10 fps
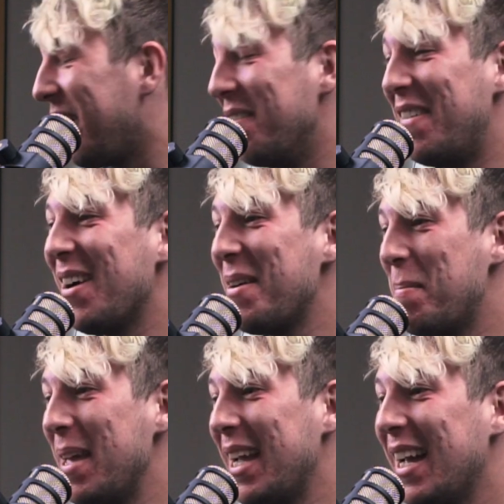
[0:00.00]
Very
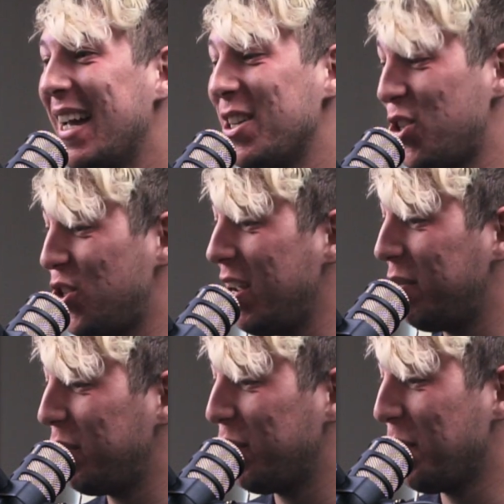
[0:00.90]
big
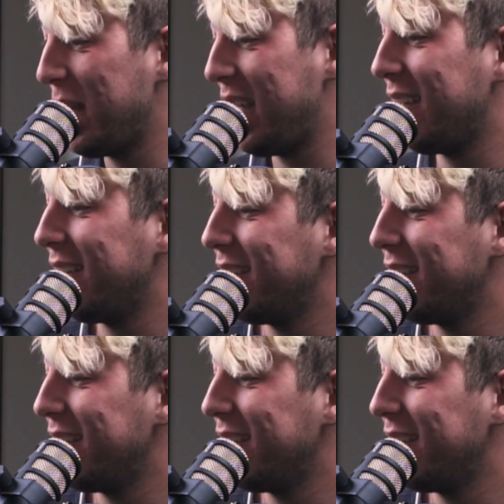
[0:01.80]
shift for me